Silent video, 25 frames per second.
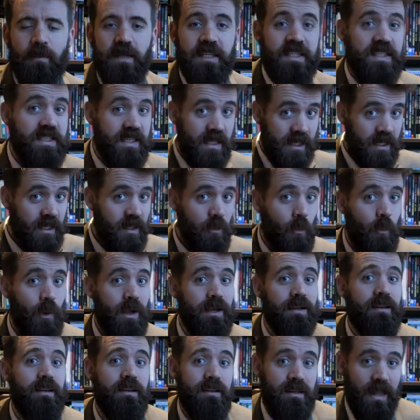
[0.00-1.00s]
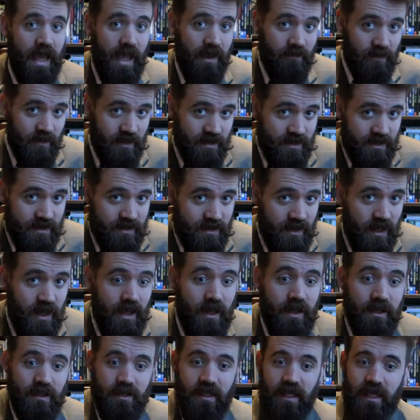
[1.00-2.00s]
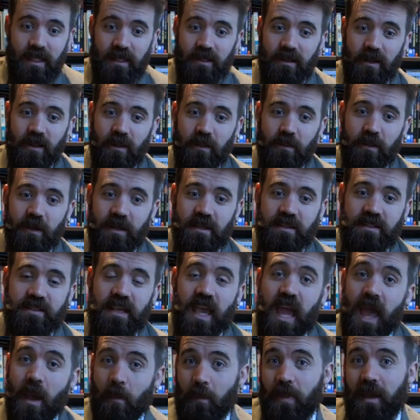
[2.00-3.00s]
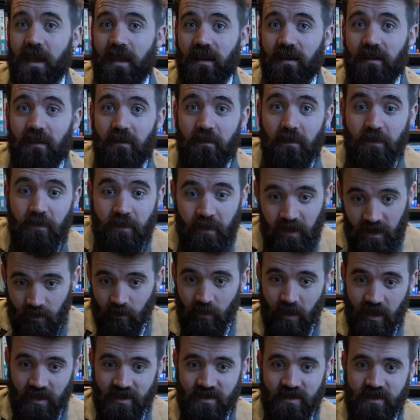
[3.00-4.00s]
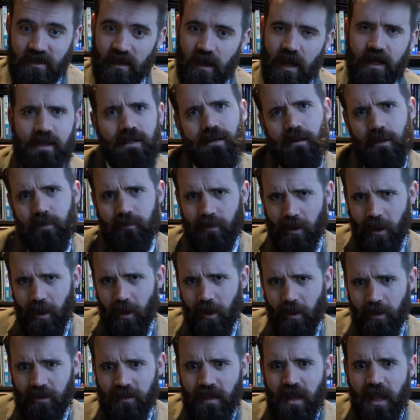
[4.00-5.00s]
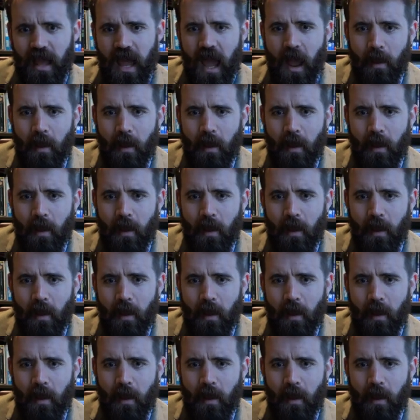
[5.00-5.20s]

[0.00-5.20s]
Senator Wendy Davis did this epic filibuster, I don't know if you heard,